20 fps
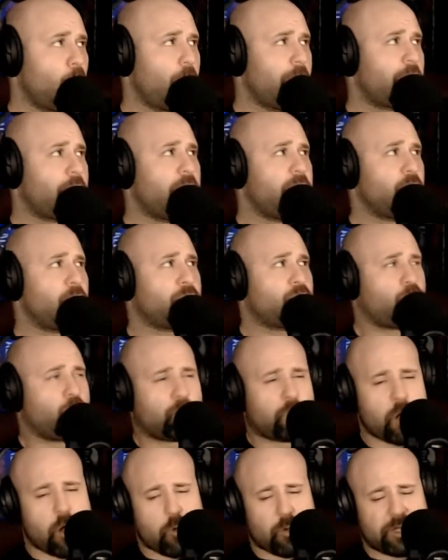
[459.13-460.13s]
we're going to
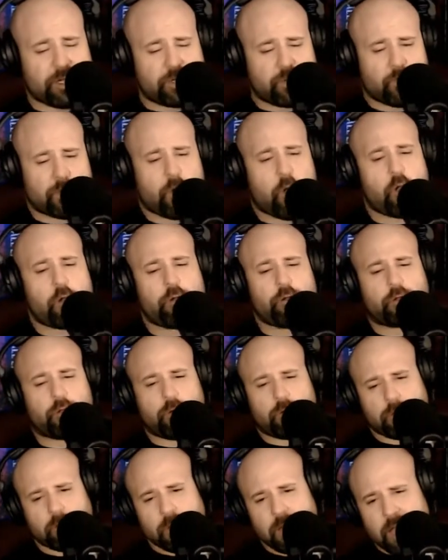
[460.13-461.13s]
go into an
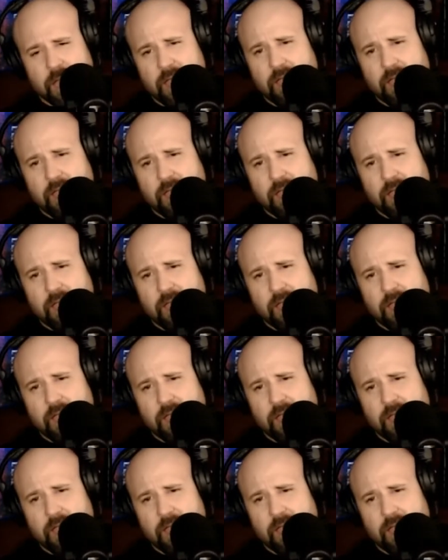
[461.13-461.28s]
article